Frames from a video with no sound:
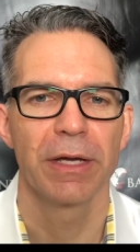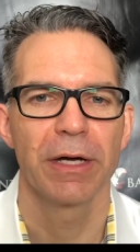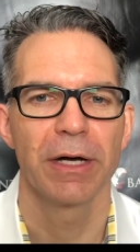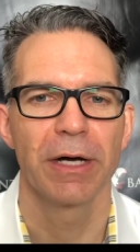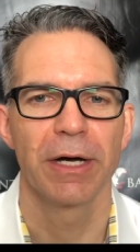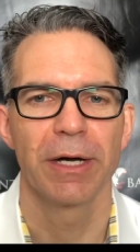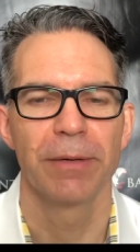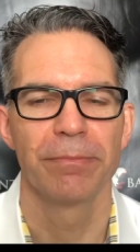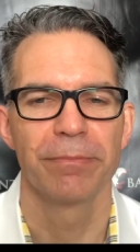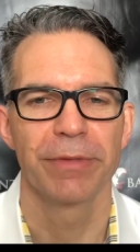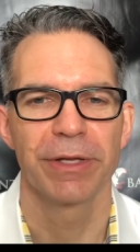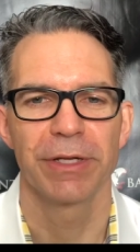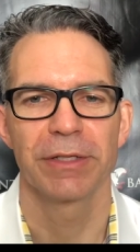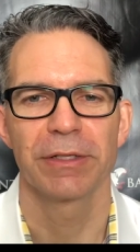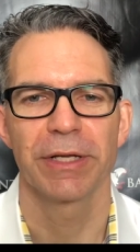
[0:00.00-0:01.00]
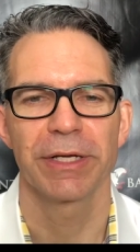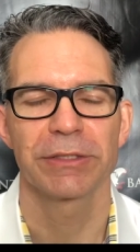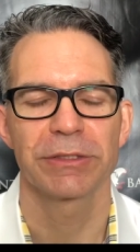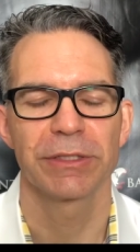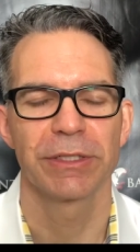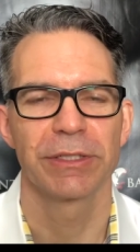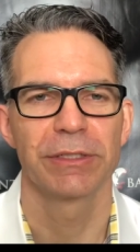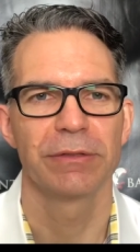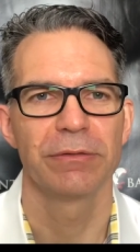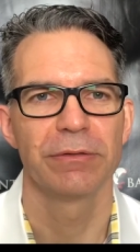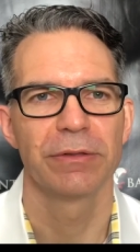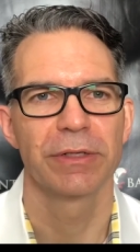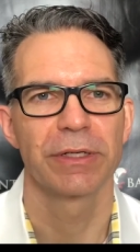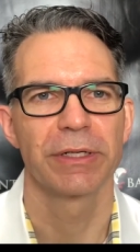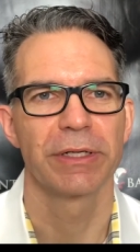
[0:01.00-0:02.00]
And then lastly,
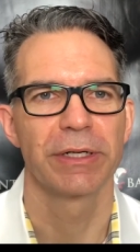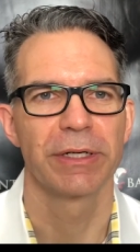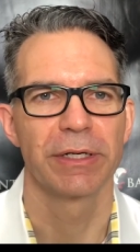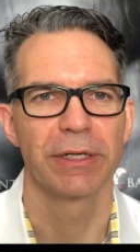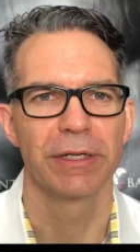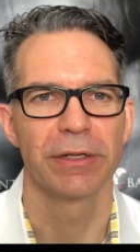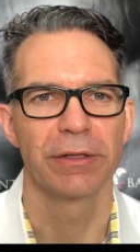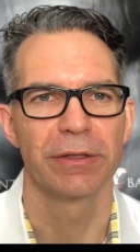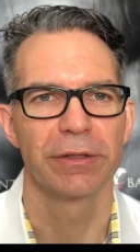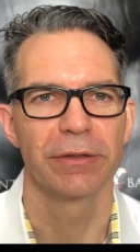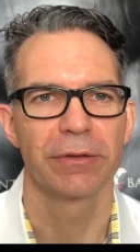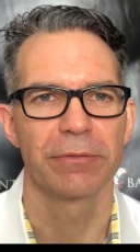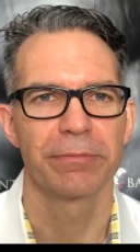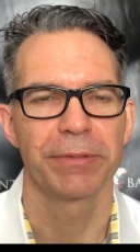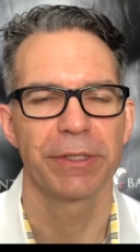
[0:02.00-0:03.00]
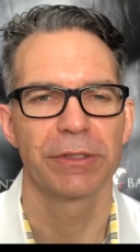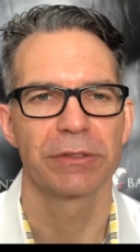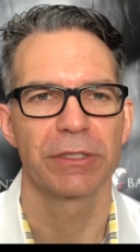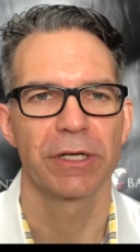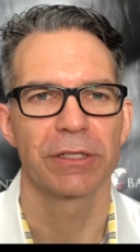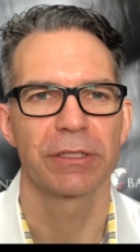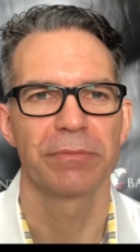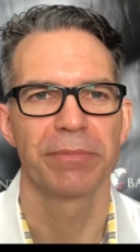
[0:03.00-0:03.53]
Peter talked